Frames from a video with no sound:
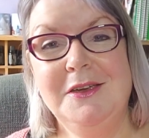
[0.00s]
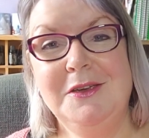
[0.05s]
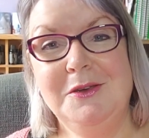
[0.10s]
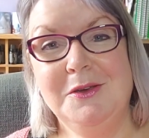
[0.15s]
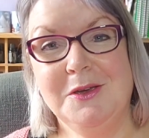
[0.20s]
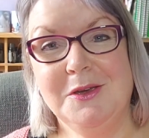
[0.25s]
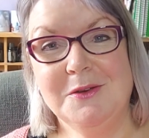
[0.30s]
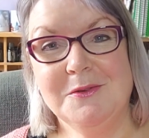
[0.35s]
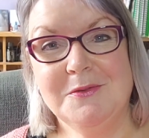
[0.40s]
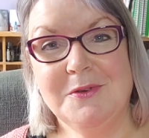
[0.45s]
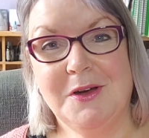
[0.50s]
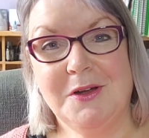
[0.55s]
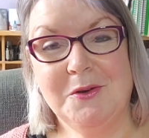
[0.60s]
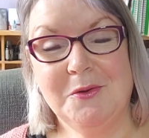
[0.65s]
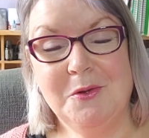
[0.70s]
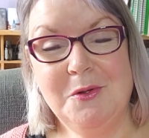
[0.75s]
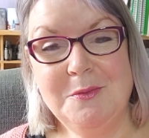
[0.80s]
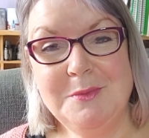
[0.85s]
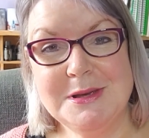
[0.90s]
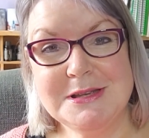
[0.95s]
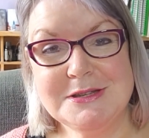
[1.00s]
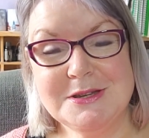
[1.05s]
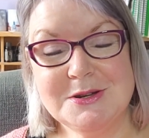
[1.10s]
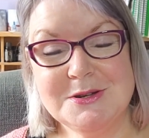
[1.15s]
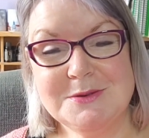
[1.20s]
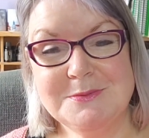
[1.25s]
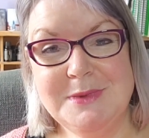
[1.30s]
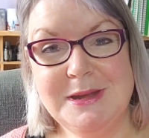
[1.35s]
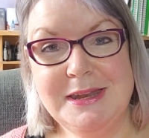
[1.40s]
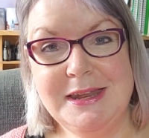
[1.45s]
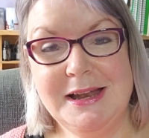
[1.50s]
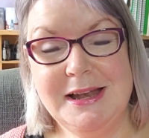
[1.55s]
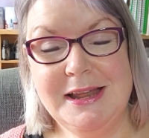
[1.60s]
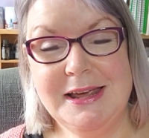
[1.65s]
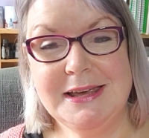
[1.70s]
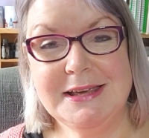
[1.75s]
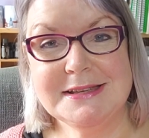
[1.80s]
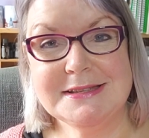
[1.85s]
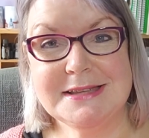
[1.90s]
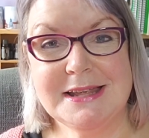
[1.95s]
You can find all my social media
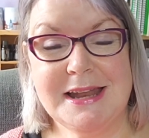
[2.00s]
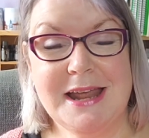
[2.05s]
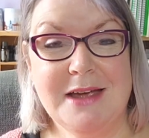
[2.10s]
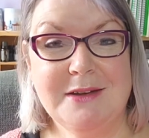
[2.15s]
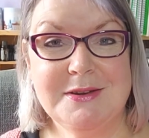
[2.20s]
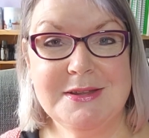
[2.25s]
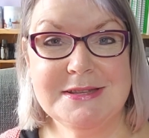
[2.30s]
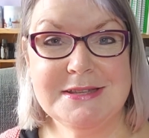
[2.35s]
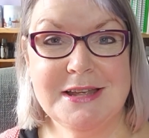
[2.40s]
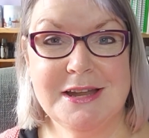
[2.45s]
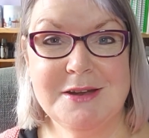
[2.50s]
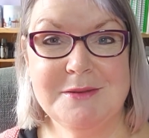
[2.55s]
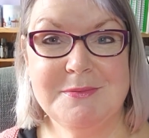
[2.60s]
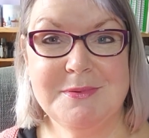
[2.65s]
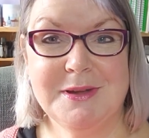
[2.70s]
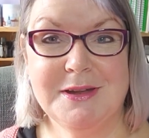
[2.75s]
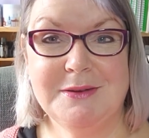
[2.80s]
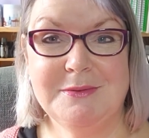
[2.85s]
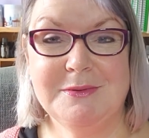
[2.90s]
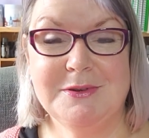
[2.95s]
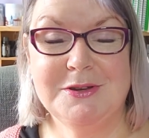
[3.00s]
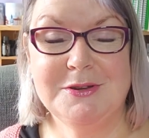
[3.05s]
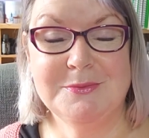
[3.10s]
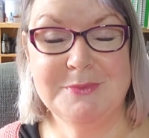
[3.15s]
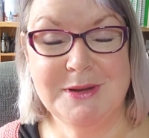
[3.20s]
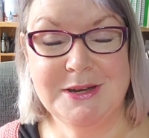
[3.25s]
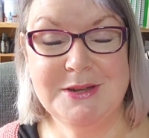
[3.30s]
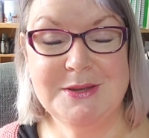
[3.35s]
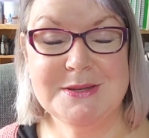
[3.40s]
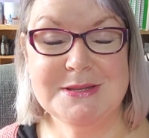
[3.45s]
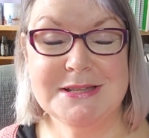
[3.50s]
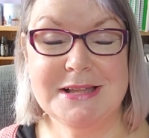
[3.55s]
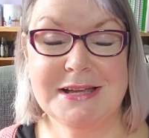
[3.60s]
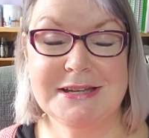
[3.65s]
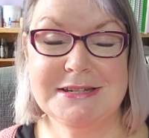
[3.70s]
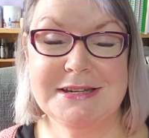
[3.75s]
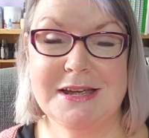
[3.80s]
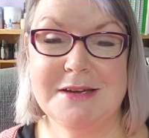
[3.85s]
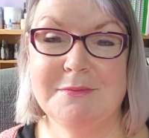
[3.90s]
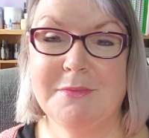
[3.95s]
links and how to sign up to my
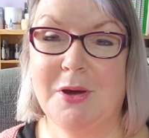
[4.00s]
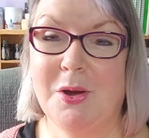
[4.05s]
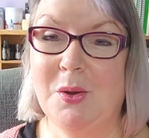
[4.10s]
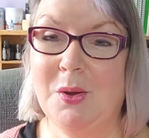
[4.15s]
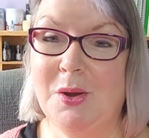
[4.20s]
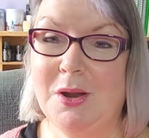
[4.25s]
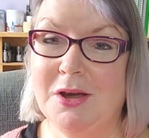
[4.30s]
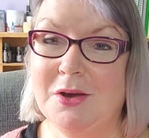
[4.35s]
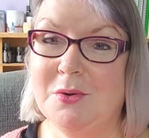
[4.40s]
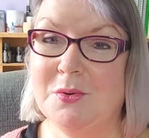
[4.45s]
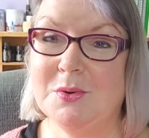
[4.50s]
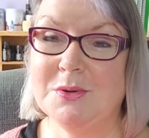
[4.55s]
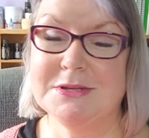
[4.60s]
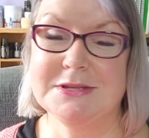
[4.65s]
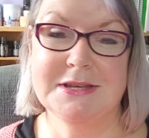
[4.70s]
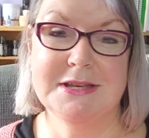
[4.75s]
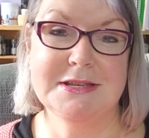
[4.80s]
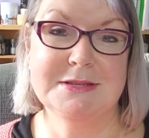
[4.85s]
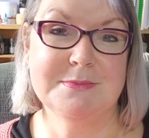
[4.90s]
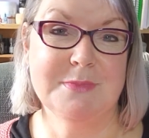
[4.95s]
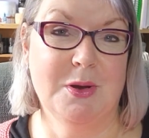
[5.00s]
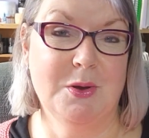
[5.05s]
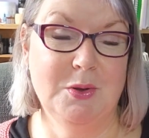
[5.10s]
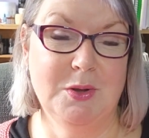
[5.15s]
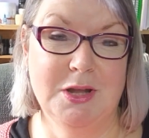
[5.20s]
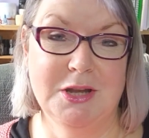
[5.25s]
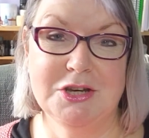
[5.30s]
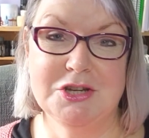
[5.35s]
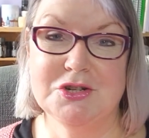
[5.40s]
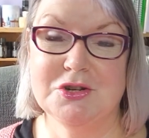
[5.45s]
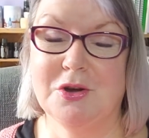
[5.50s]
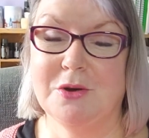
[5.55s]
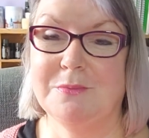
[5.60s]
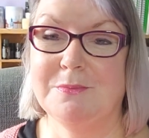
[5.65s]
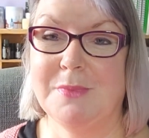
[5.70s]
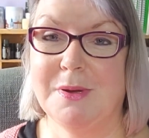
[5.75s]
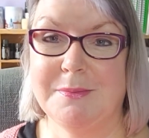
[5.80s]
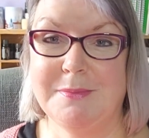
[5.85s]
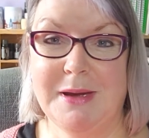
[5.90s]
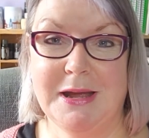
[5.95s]
newsletter, my online courses, my online shop,
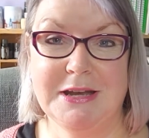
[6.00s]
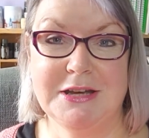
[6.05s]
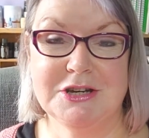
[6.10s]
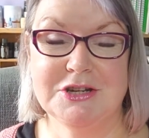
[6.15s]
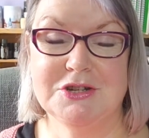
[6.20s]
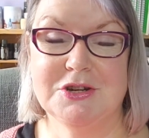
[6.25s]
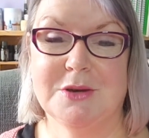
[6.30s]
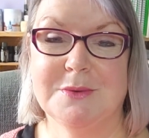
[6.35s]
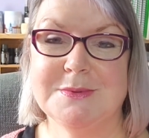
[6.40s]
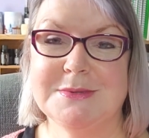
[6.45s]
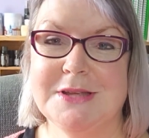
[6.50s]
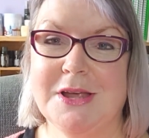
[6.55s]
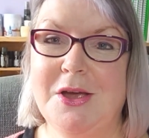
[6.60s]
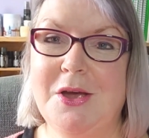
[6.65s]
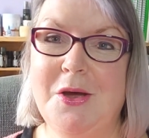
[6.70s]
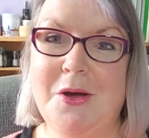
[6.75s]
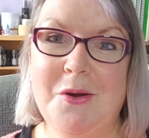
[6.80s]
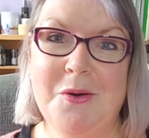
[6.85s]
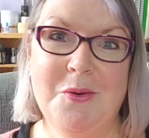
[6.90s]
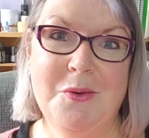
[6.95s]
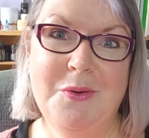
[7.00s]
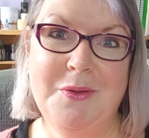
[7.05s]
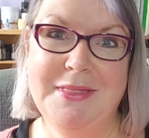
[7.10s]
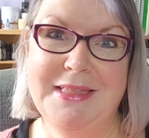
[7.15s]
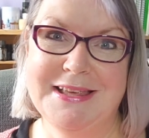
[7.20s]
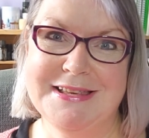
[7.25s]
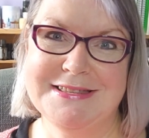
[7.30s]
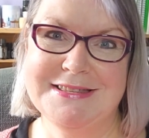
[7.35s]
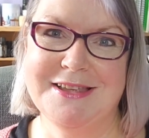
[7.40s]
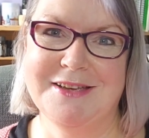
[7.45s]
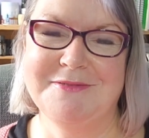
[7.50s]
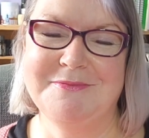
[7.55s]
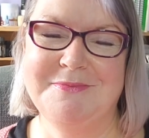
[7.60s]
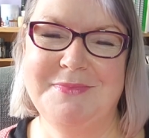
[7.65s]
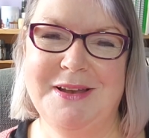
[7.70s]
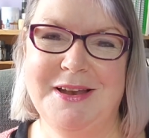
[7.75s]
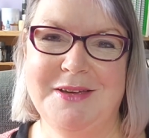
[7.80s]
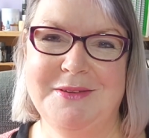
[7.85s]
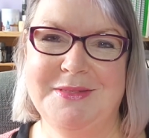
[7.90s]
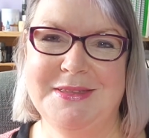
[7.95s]
my pattern shops, all that stuff
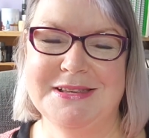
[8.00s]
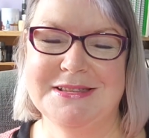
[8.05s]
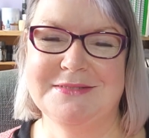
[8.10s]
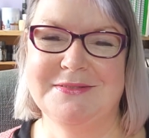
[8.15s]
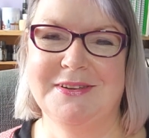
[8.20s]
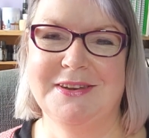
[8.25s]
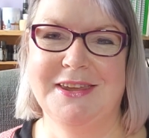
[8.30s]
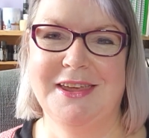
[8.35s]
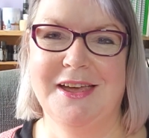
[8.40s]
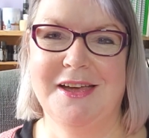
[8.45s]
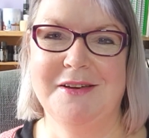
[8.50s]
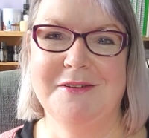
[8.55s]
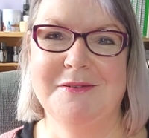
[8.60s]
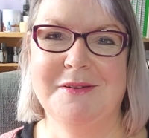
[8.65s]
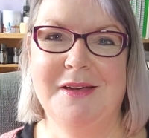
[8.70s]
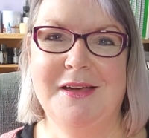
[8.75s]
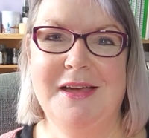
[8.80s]
below this video